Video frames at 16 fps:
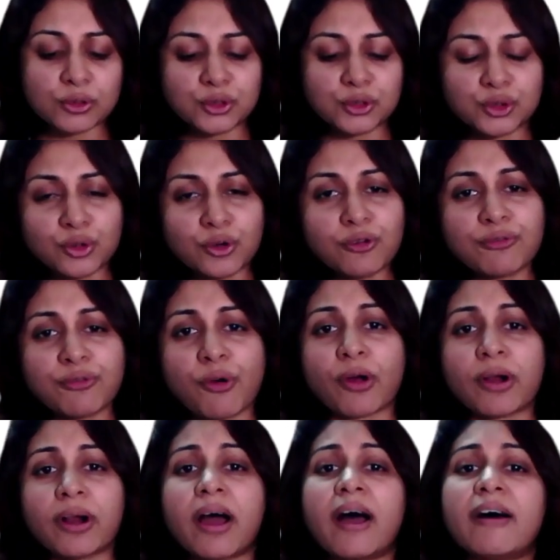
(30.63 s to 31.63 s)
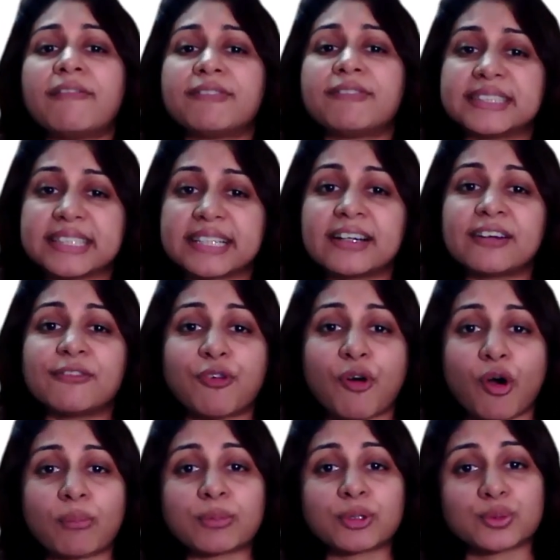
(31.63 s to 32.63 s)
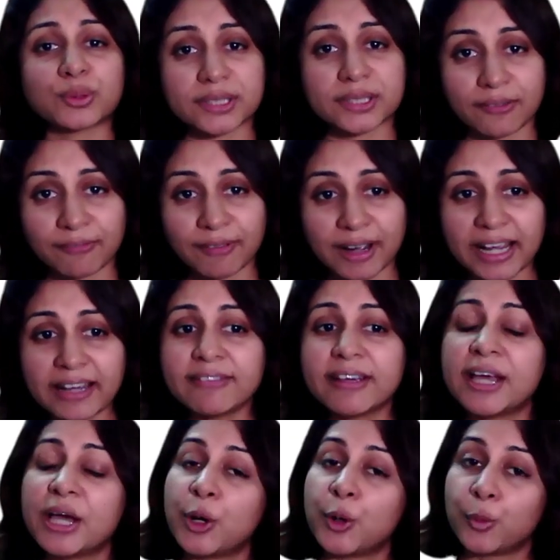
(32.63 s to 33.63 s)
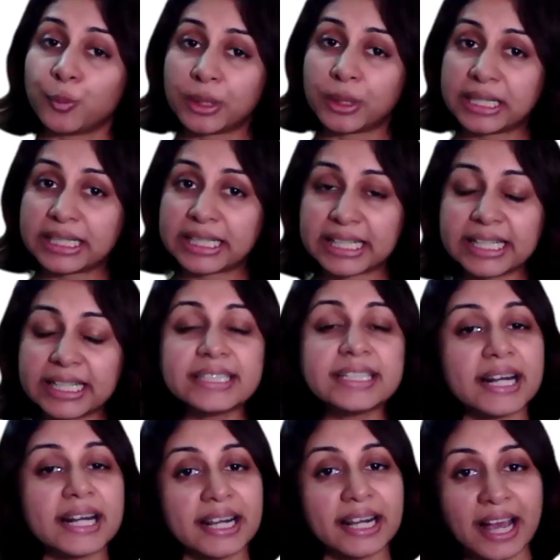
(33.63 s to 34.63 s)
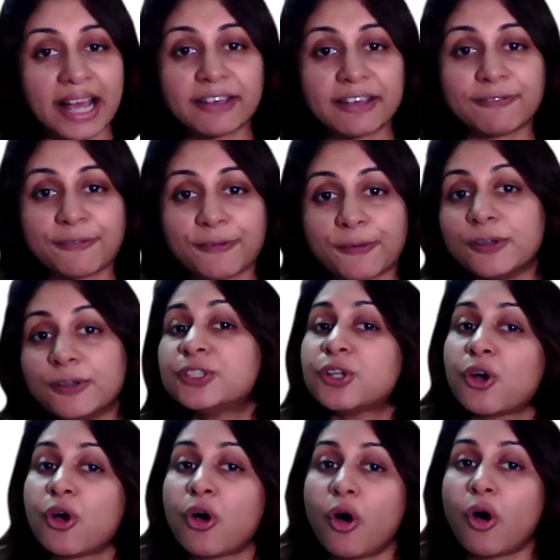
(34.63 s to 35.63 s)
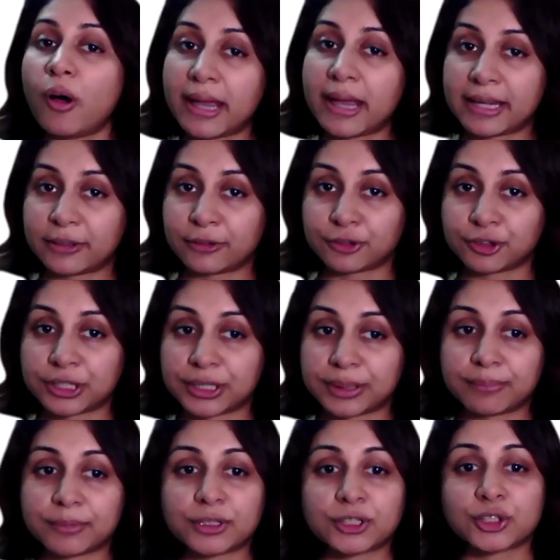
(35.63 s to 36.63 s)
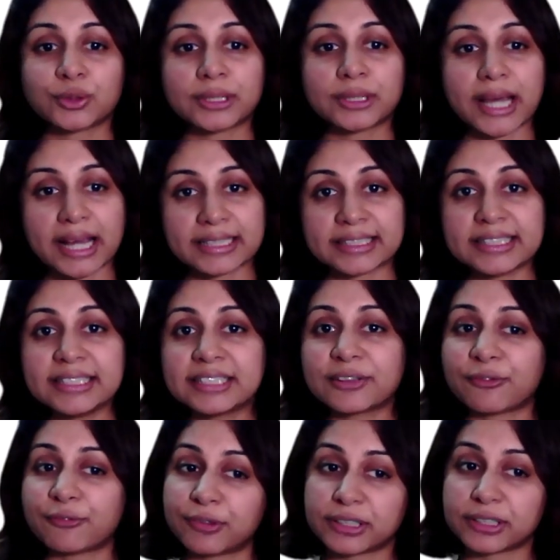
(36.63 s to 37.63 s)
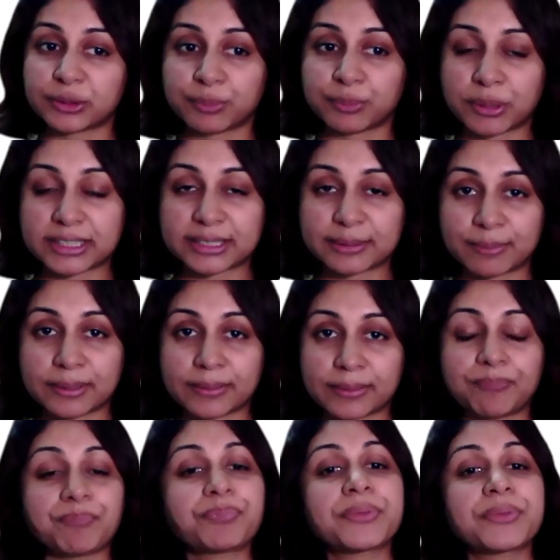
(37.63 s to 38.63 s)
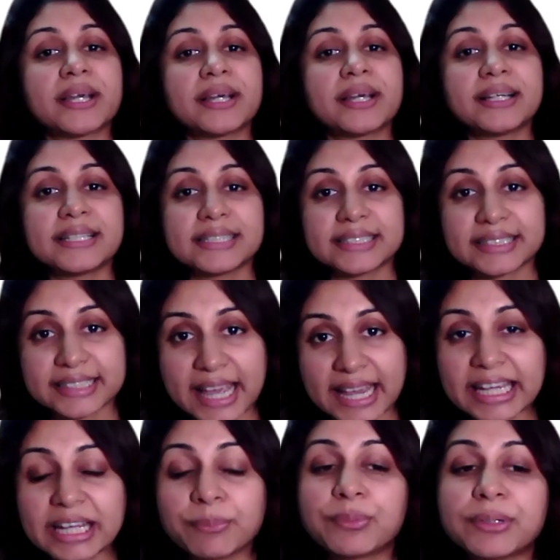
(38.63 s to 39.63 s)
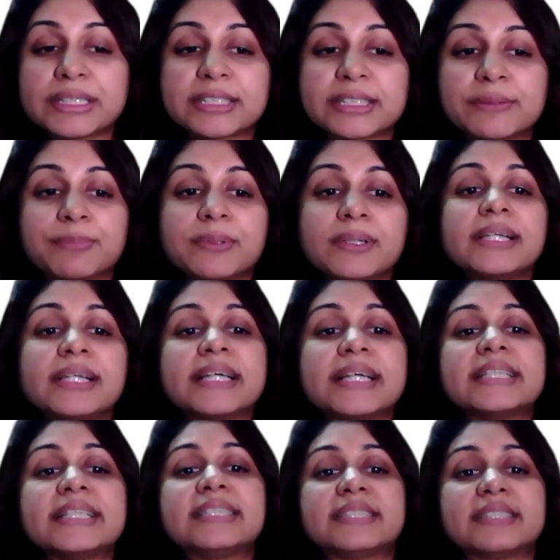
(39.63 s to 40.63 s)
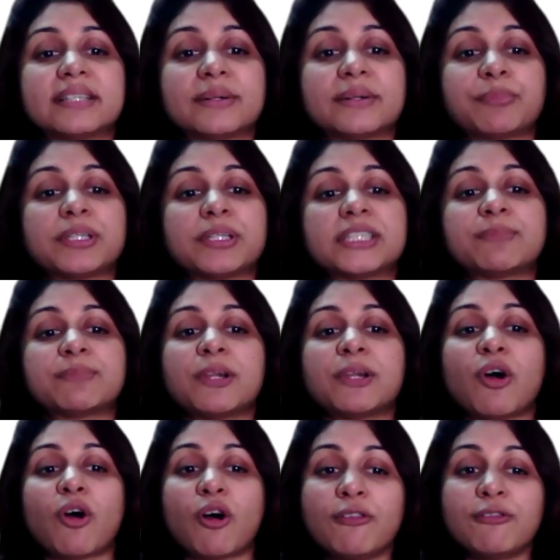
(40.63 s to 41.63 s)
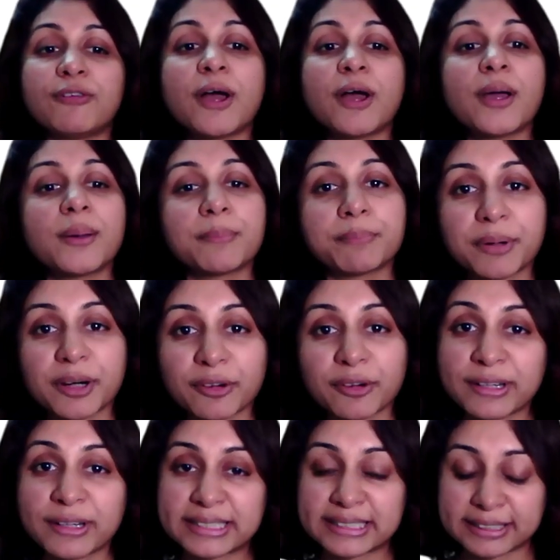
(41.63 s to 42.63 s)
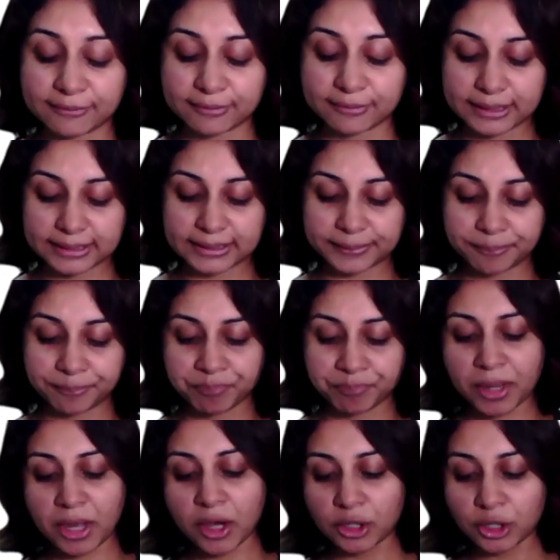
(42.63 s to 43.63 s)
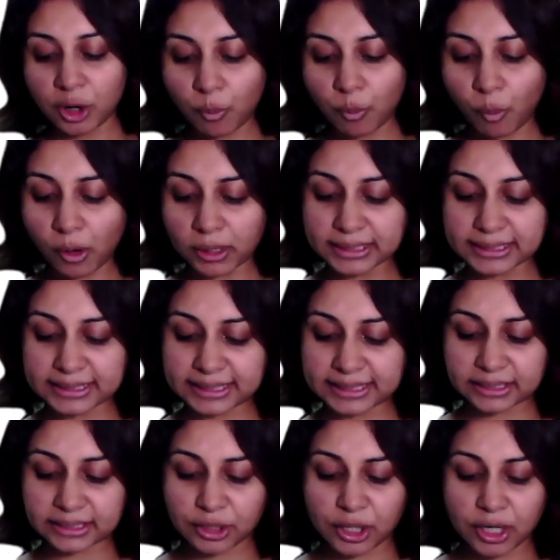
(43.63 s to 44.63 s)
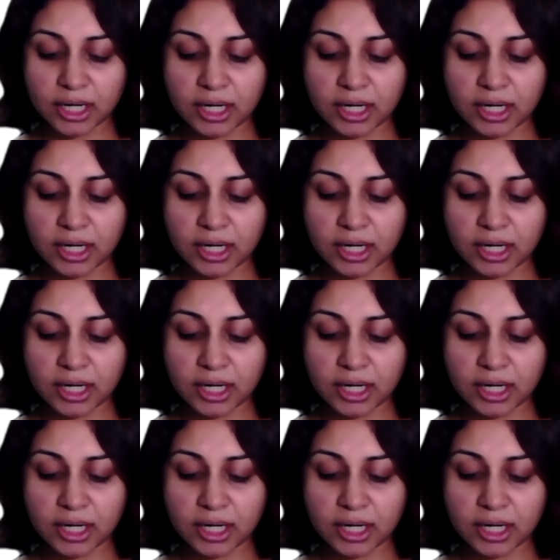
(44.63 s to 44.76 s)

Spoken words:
So, for our physical form to survive, we need life force or energy. So, that is the first principle. Second principle is the principle of pervasiveness. Now, what is it?